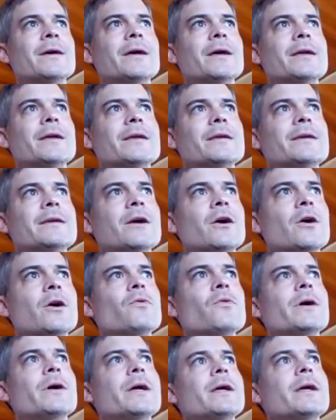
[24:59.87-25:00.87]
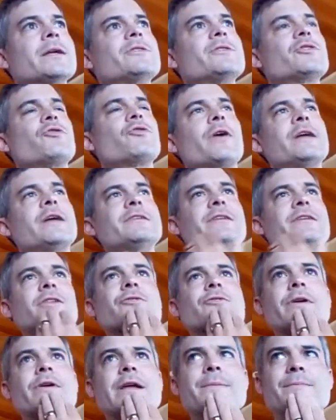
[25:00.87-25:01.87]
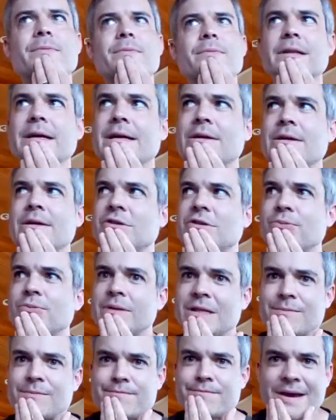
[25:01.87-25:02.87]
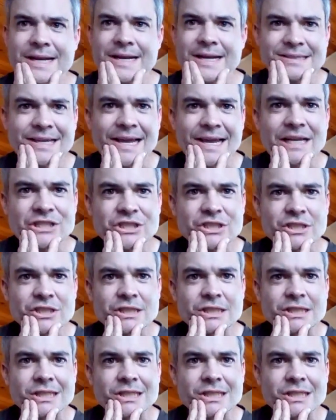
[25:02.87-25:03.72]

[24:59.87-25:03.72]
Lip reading: you know, it's crazy, Lorraine, but like just with the meditation